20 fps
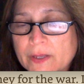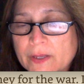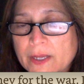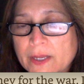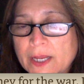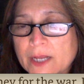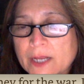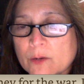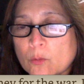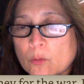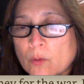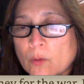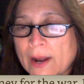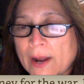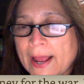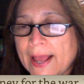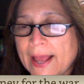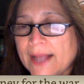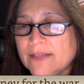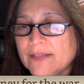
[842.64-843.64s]
in
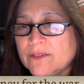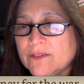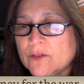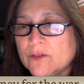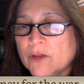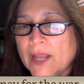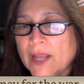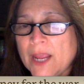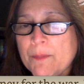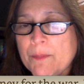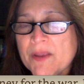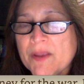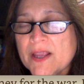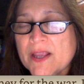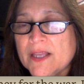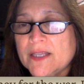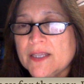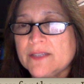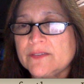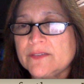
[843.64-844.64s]
rags, okay?
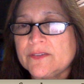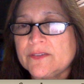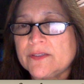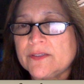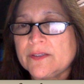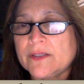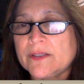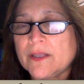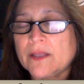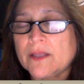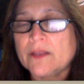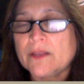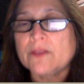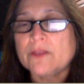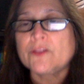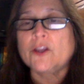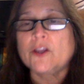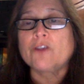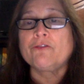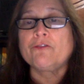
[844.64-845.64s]
Because
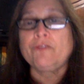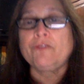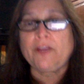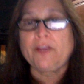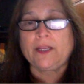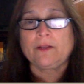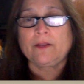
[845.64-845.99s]
their feet